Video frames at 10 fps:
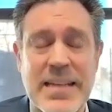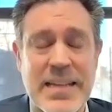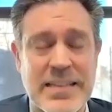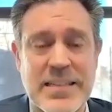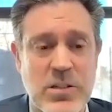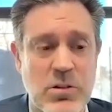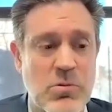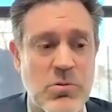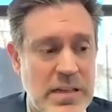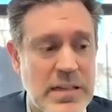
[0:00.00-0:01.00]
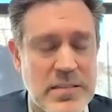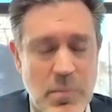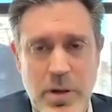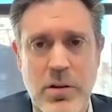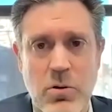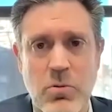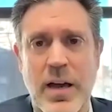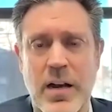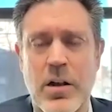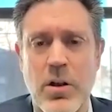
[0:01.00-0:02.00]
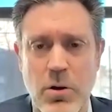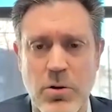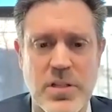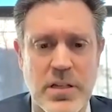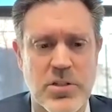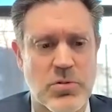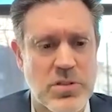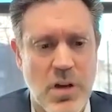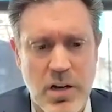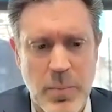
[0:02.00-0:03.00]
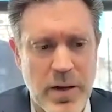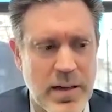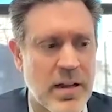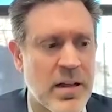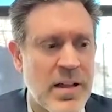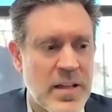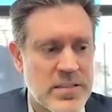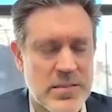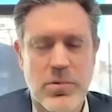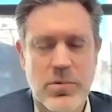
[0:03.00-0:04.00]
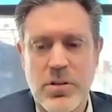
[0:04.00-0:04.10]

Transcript: mm-hmm. it's you need somebody who kind of knows the industry. Talk about kind of some of the